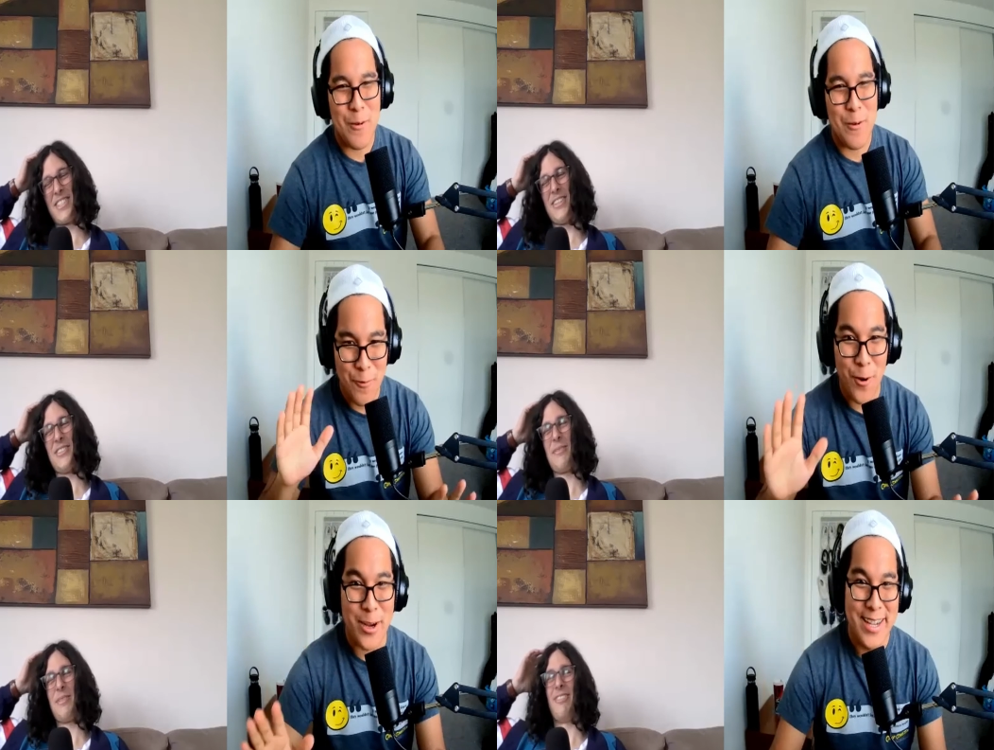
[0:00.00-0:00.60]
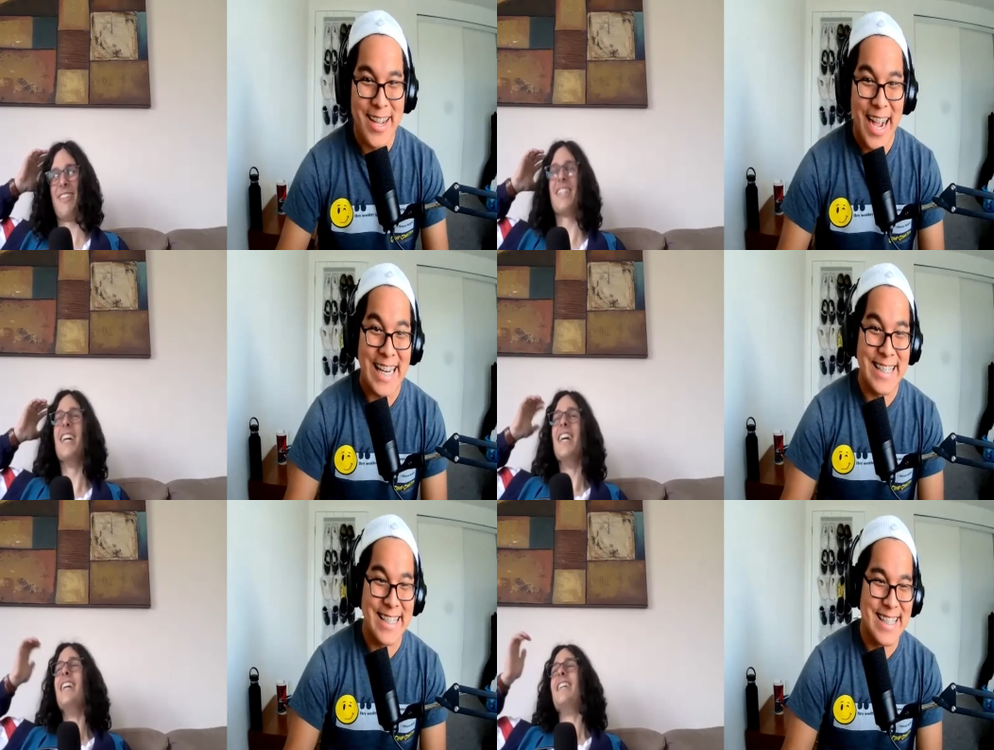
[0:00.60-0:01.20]
Speaker 1: no, he shows up to
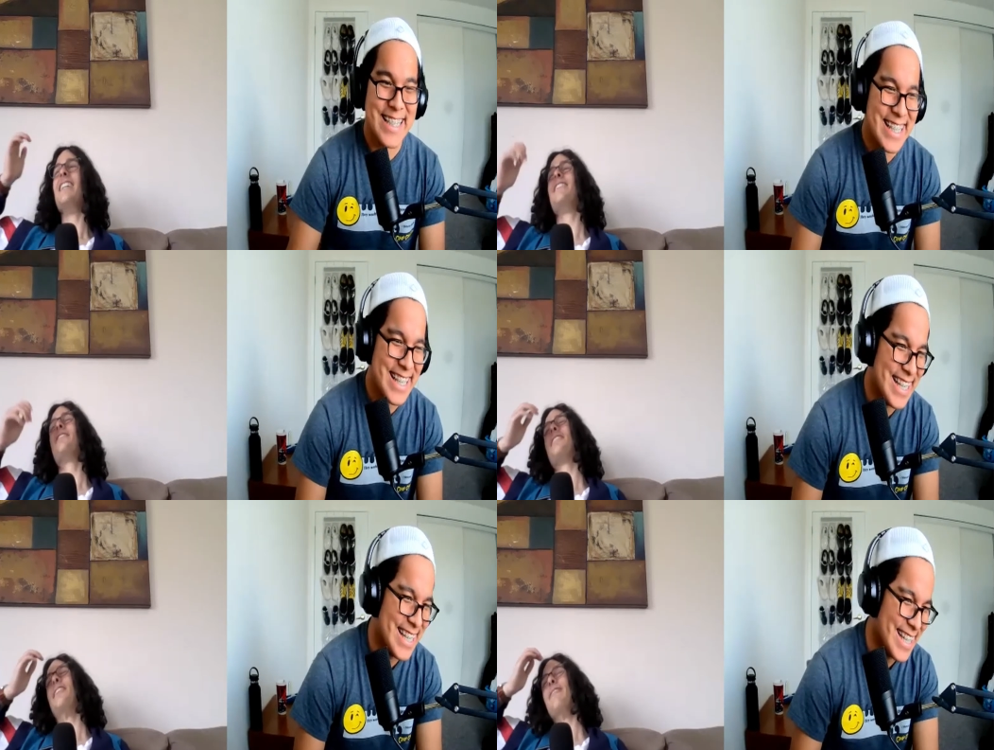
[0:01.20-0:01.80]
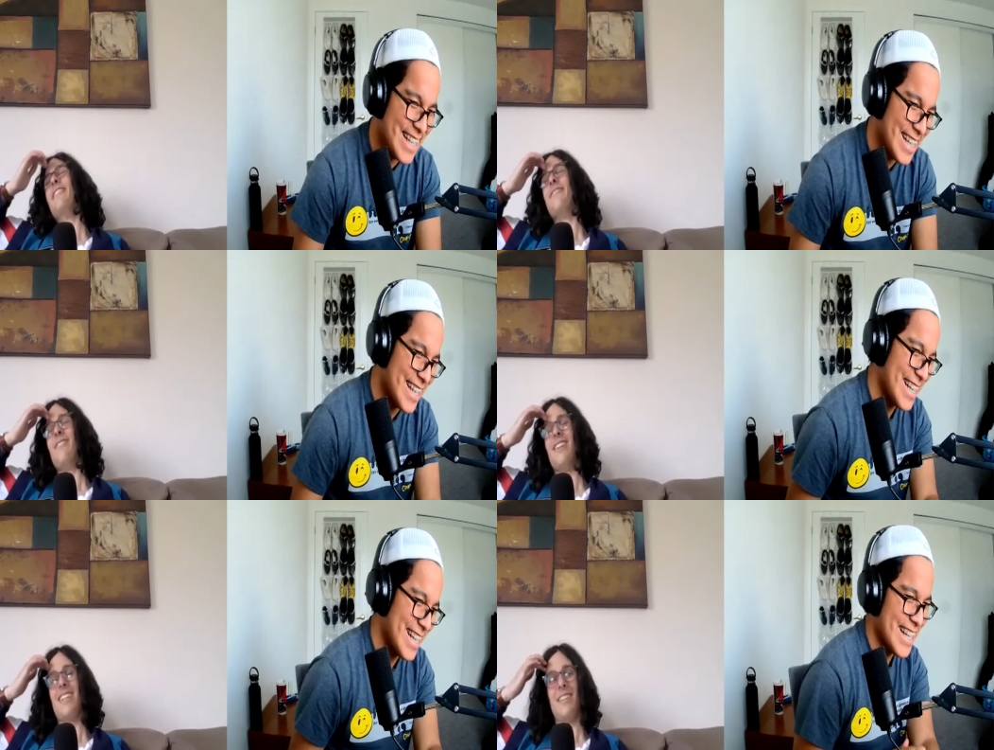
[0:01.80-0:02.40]
work. I... you see him
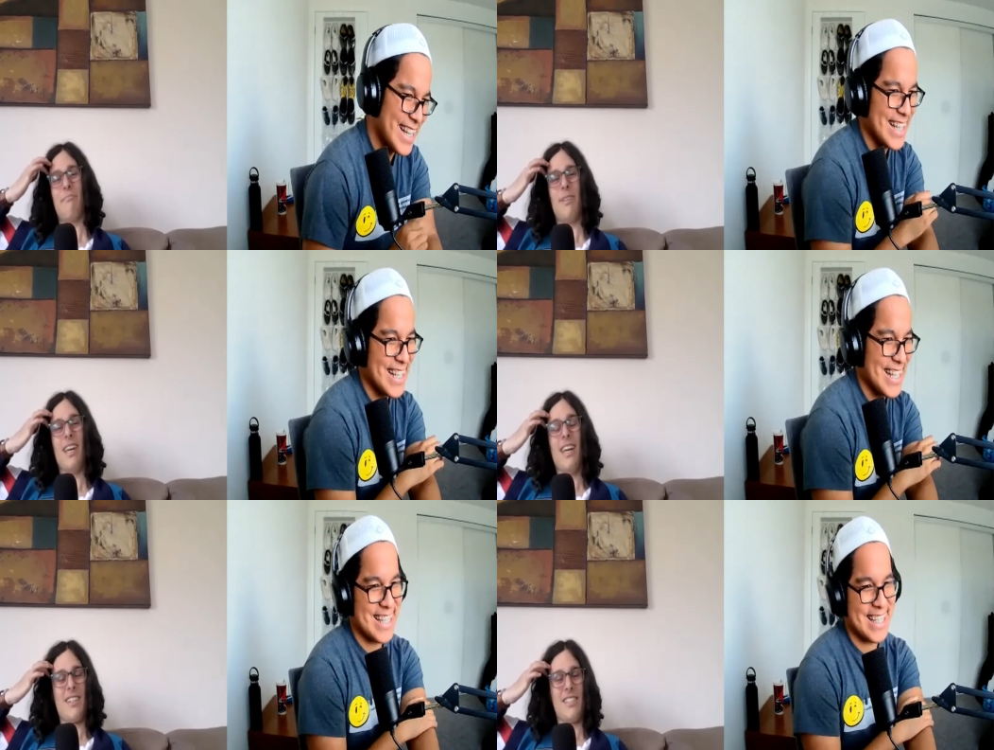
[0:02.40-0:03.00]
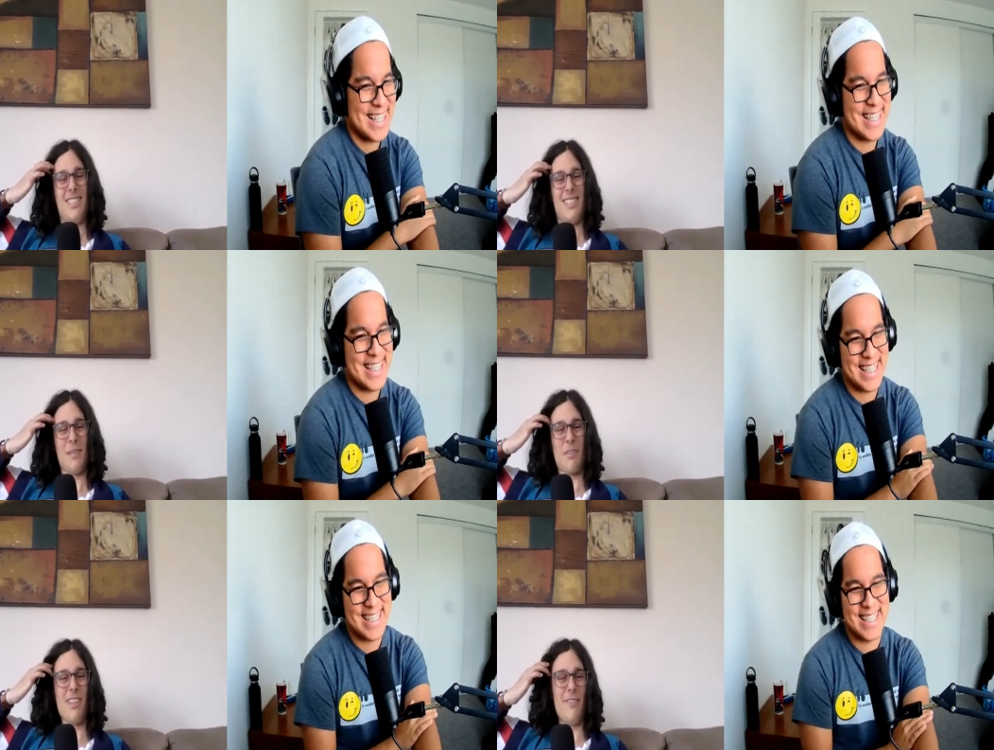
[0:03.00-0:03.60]
in the fucking because he
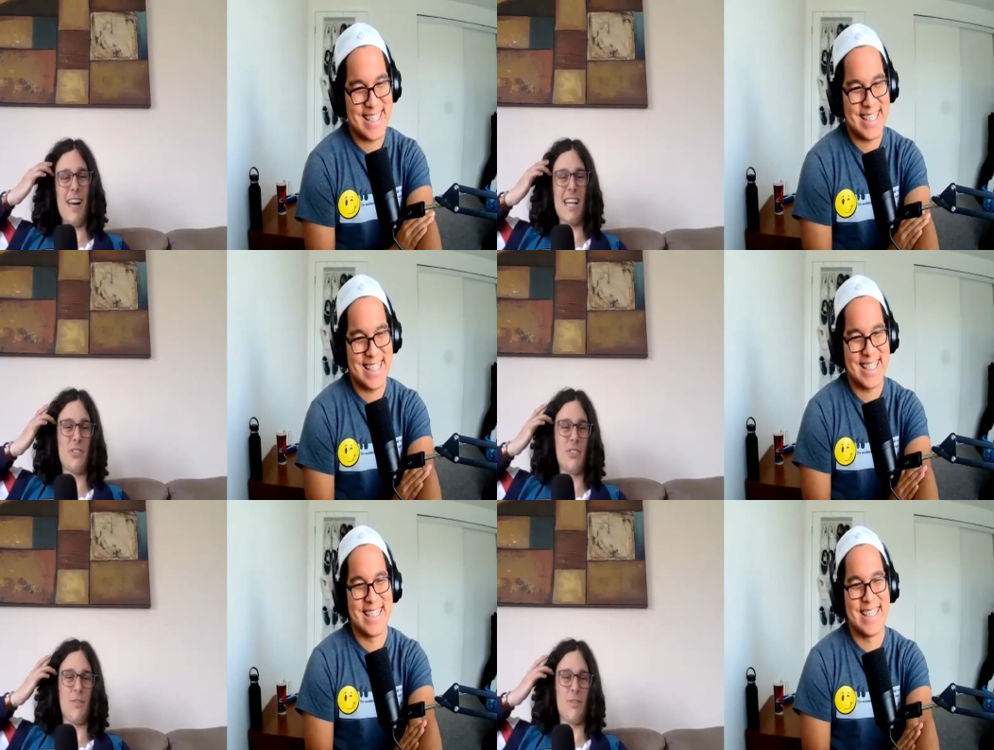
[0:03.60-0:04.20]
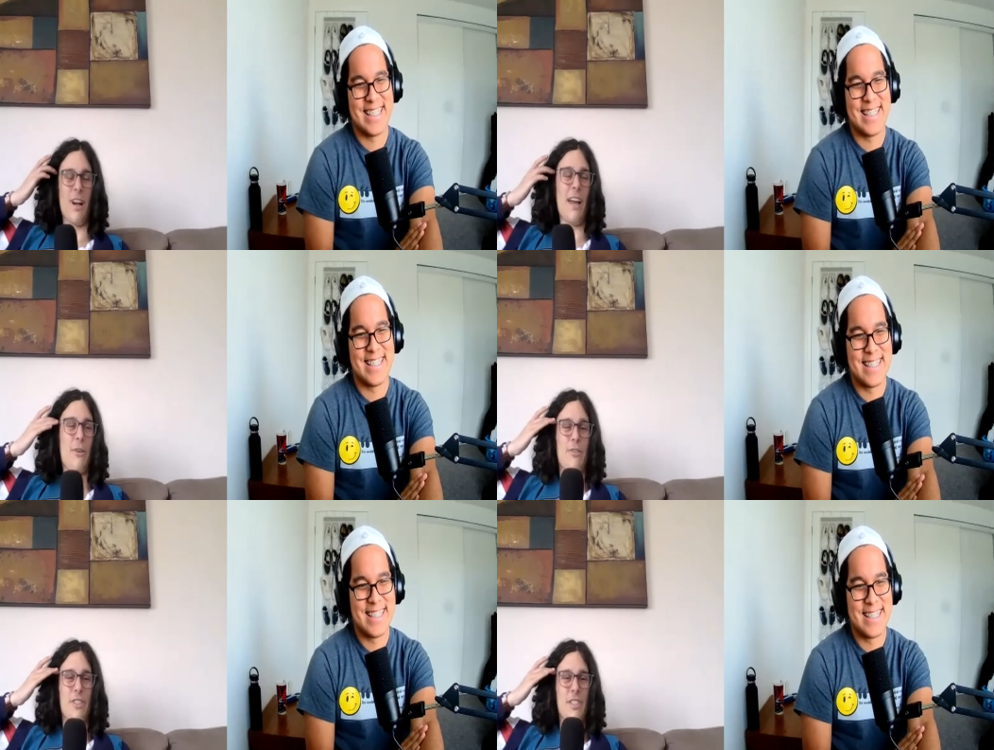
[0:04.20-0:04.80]
sleeps on the factory
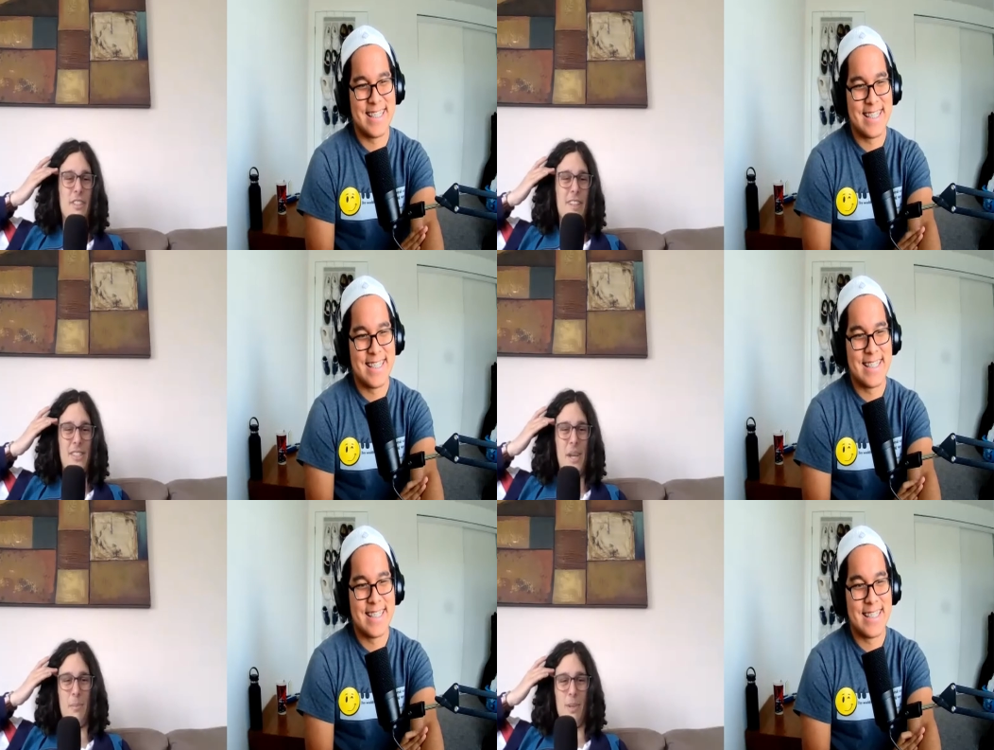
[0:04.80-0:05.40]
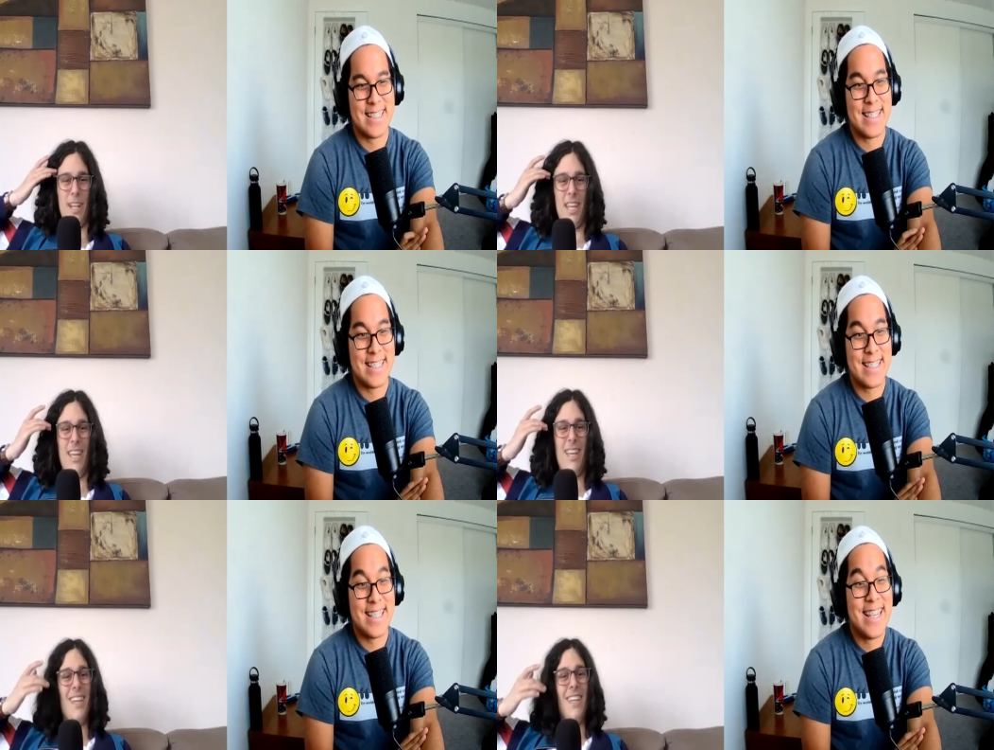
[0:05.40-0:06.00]
floor. I don't know if he still does that, but
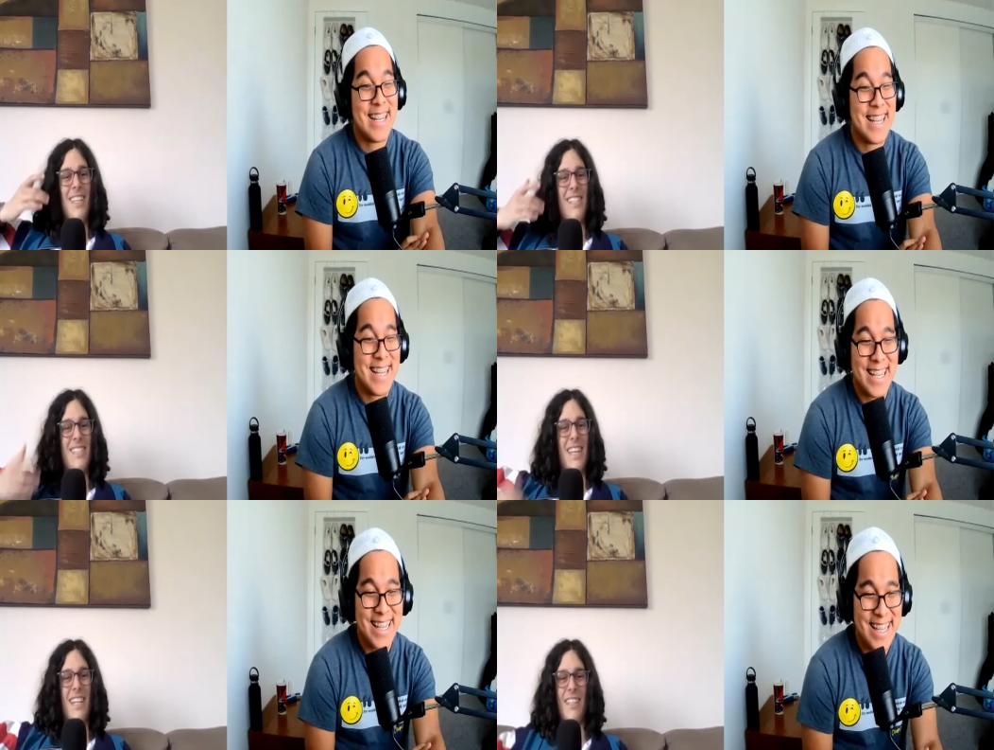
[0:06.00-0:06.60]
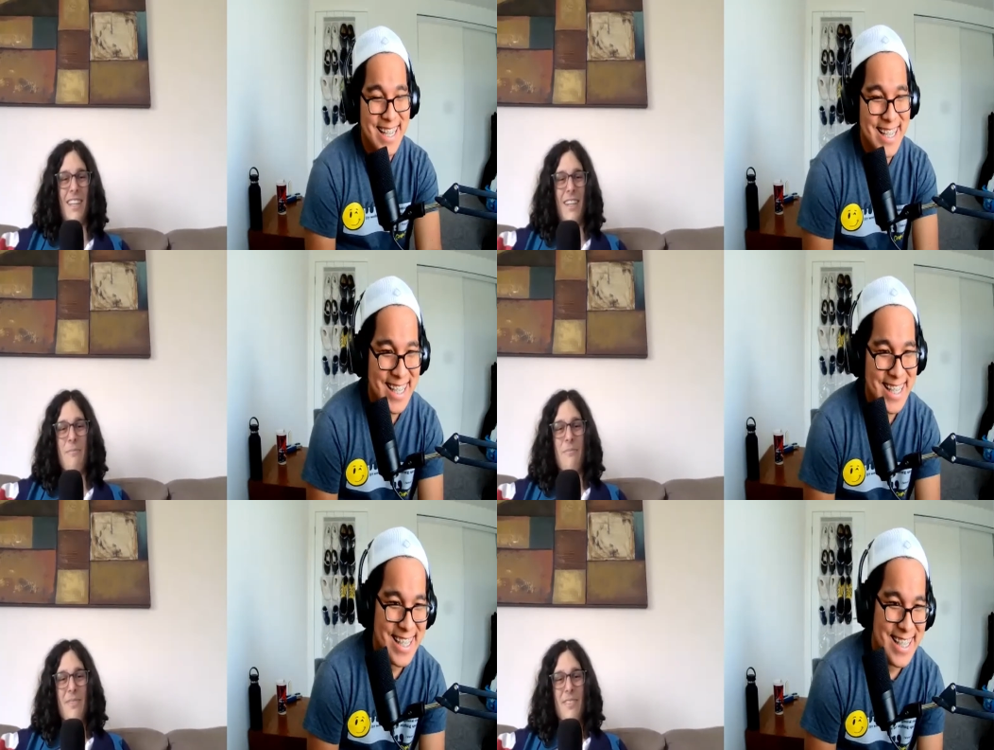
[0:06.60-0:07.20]
like he said he
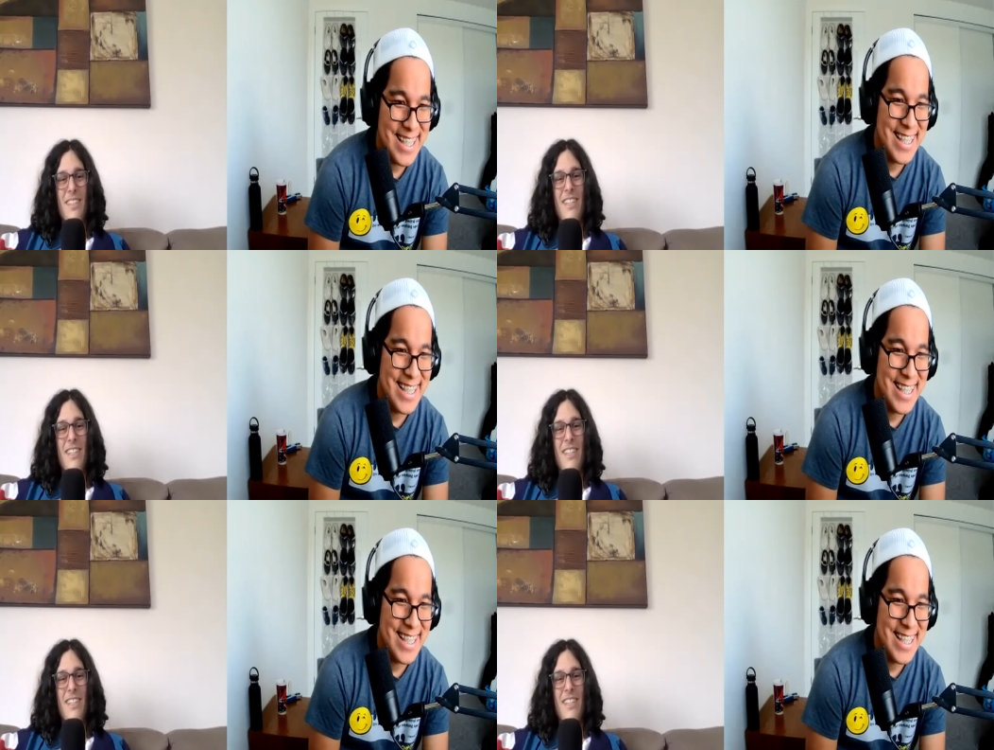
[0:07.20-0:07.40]
did.